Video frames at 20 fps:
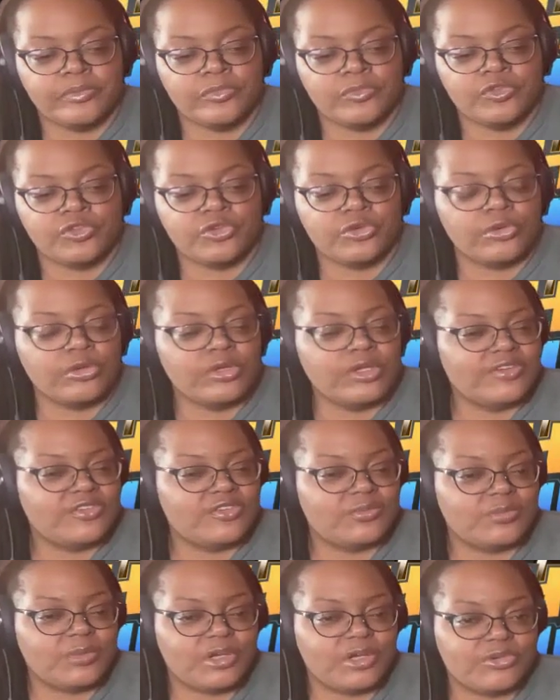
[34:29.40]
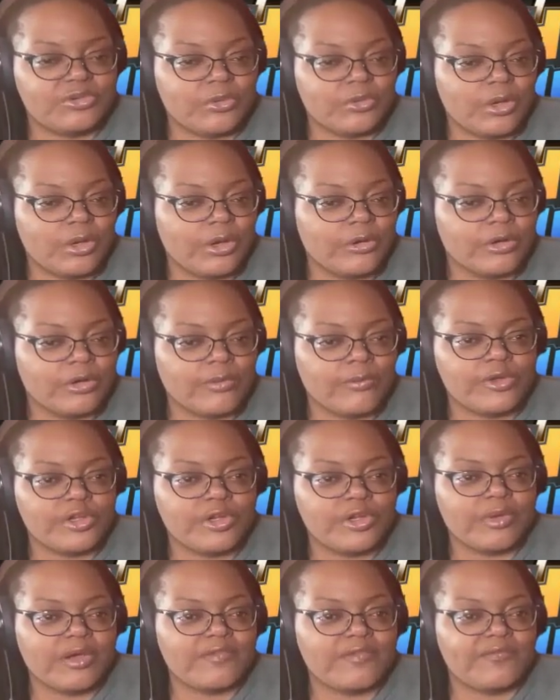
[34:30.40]
Truly special era. One
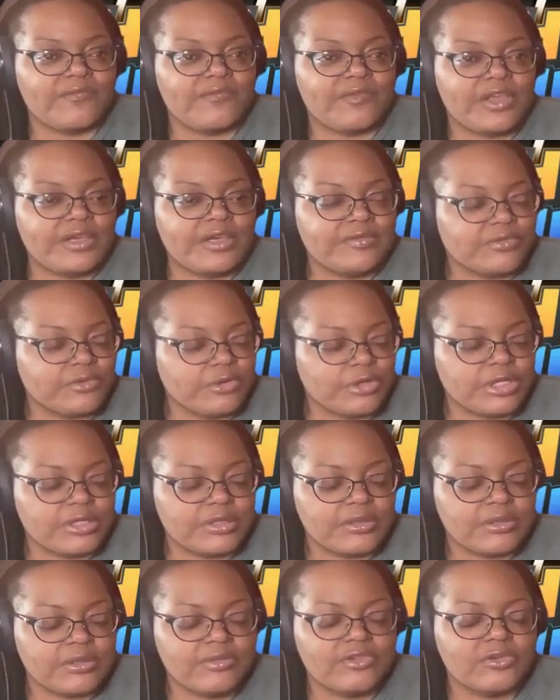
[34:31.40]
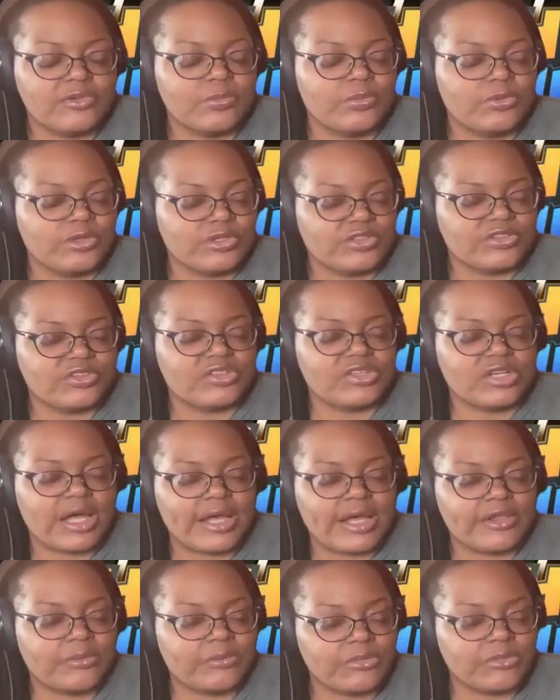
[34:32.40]
of my favorite sports
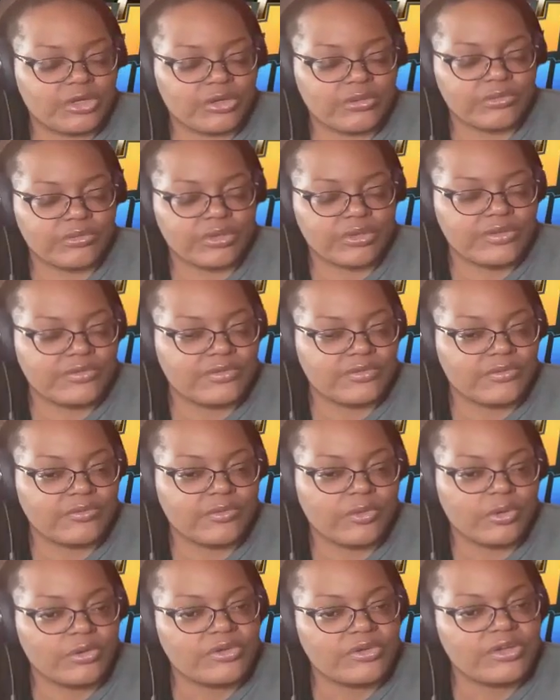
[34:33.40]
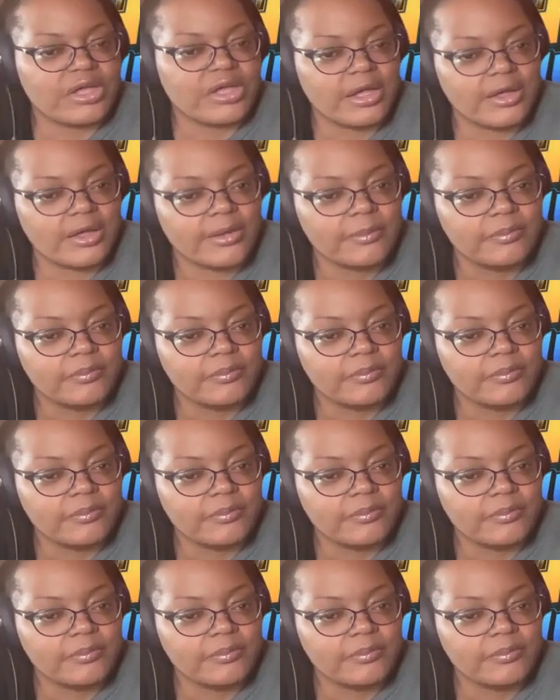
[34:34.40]
documentaries of all time.